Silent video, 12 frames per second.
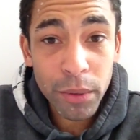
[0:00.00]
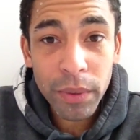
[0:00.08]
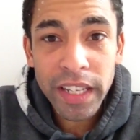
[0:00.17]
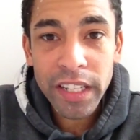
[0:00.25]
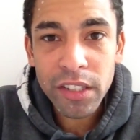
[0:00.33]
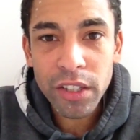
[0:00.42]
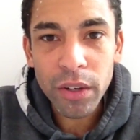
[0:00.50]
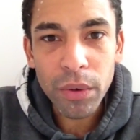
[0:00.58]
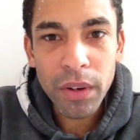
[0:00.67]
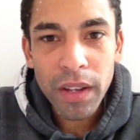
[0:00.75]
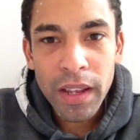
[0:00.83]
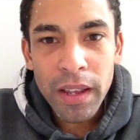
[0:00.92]
you need
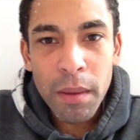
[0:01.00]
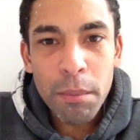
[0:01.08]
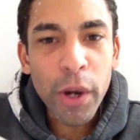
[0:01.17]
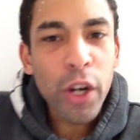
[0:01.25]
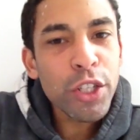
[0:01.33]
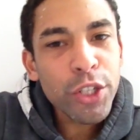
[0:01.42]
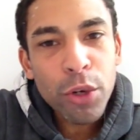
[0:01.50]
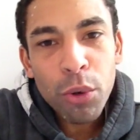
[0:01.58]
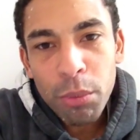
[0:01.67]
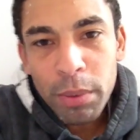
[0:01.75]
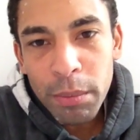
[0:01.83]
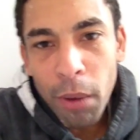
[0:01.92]
to, because you
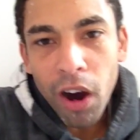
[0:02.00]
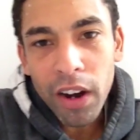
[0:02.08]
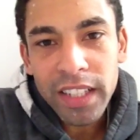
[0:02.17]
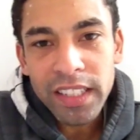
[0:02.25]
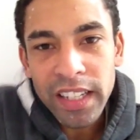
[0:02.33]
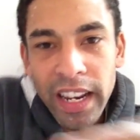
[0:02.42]
will be marketing